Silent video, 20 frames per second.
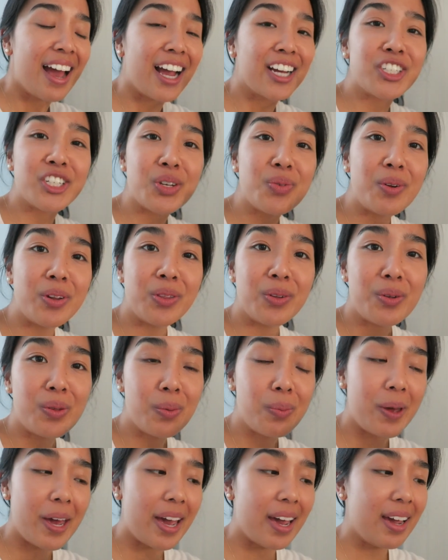I actually went through
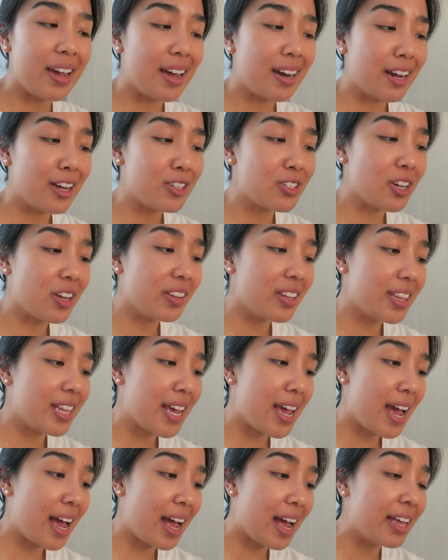the bay and I saw that
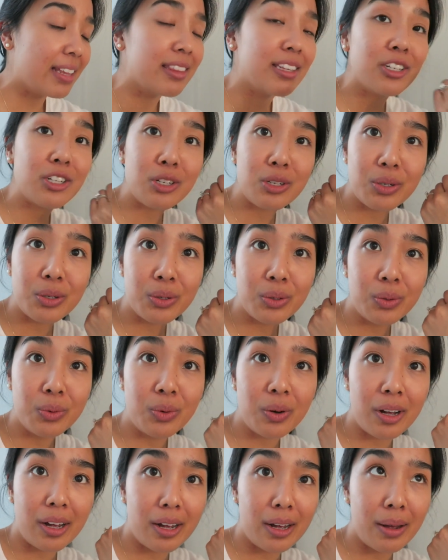they had the
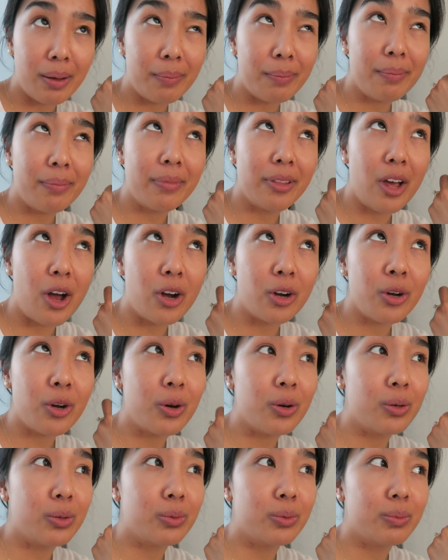new
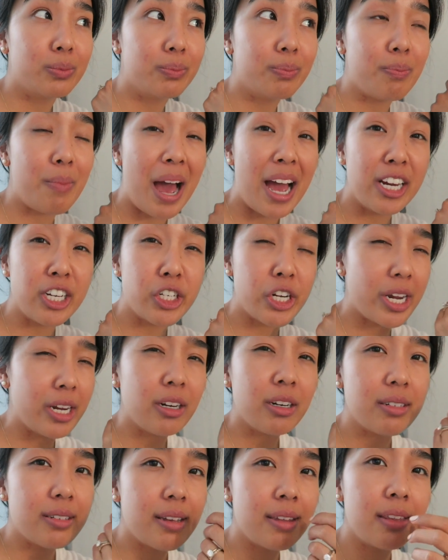Lancome Matte
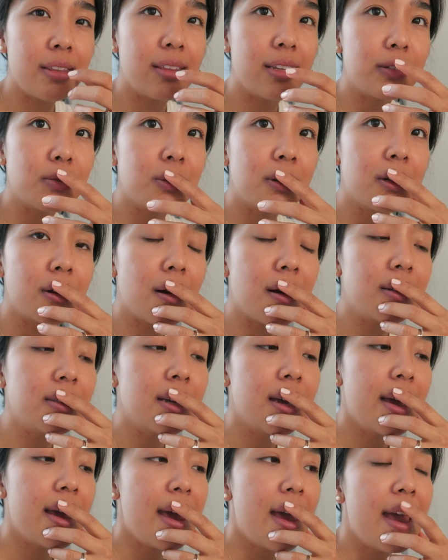Shakers, I think that's what they're
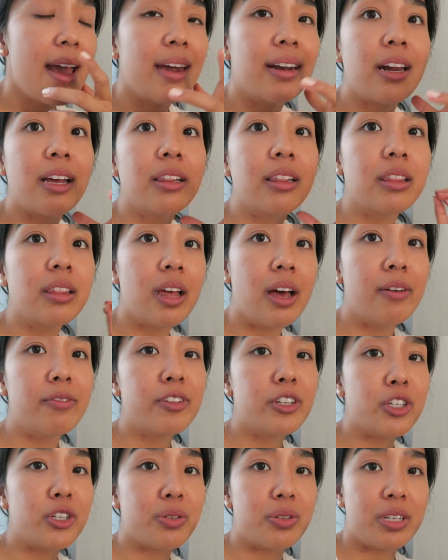called. And I
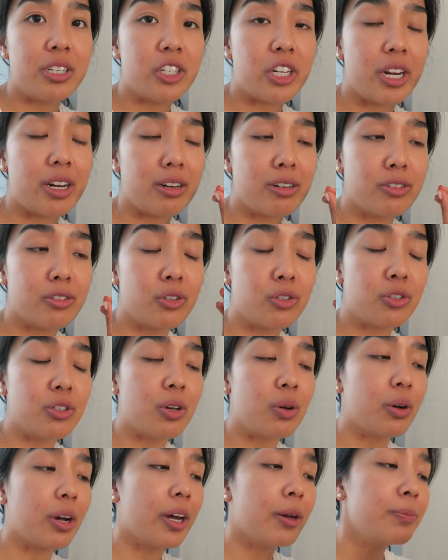love the juicy shakers, they're
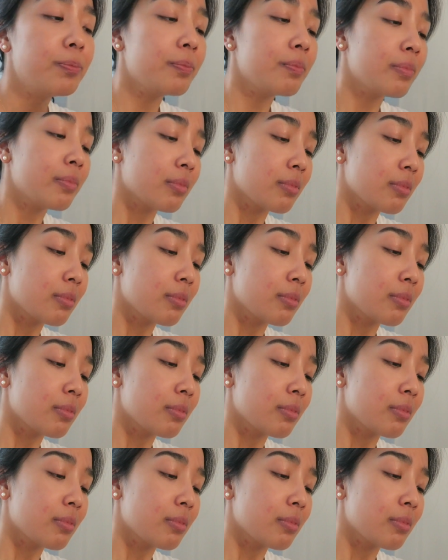so good.